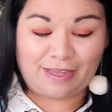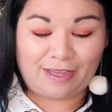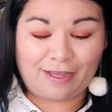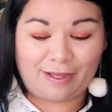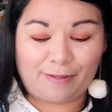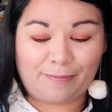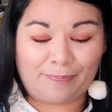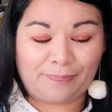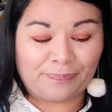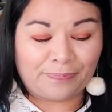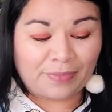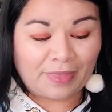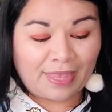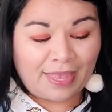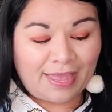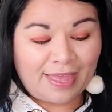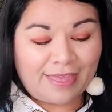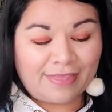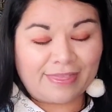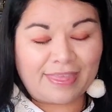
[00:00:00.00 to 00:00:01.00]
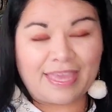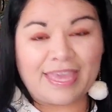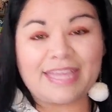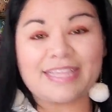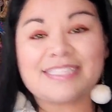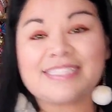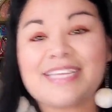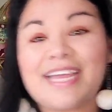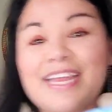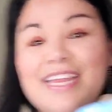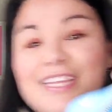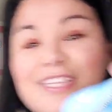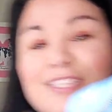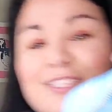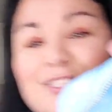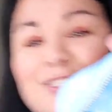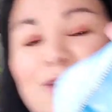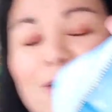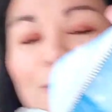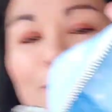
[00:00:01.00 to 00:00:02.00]
Um, the inside
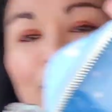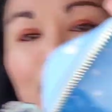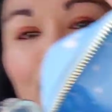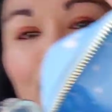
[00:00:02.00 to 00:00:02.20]
is so